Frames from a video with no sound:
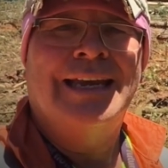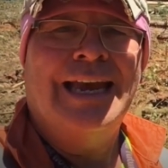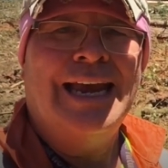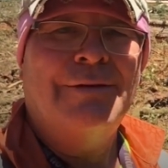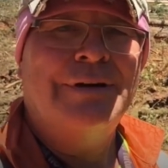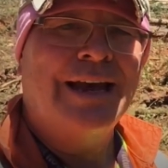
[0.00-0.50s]

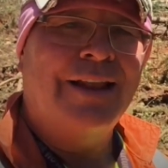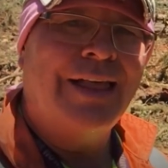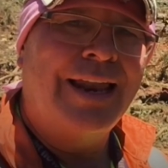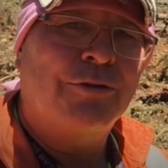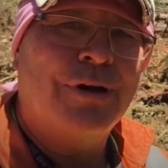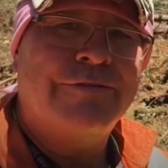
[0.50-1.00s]
And we got a
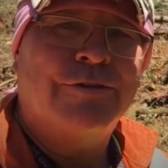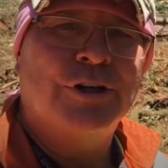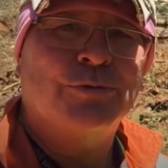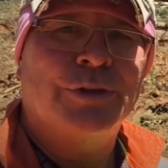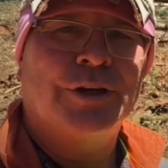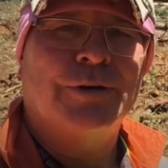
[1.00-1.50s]
lot of great
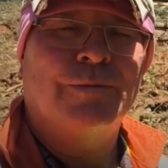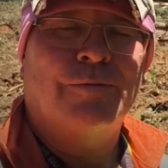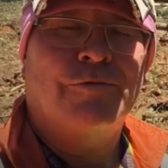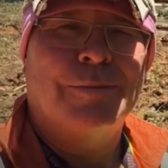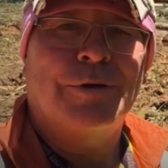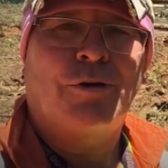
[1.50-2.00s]
footage
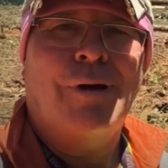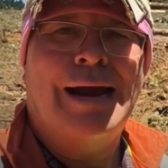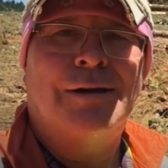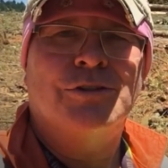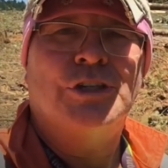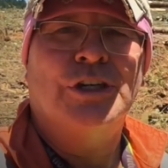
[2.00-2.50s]
from the
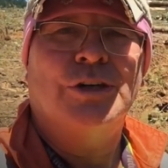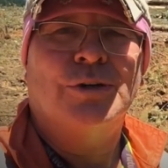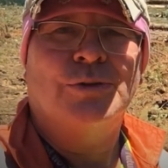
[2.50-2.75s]
ground too.